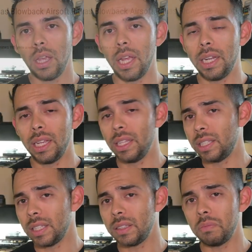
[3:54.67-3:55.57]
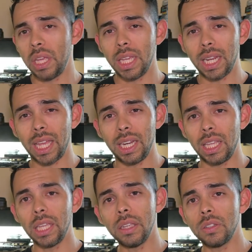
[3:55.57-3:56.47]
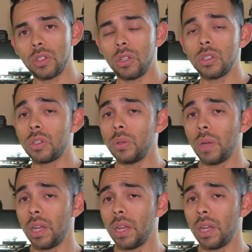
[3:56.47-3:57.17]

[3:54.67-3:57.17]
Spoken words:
And it doesn't make it any easier to,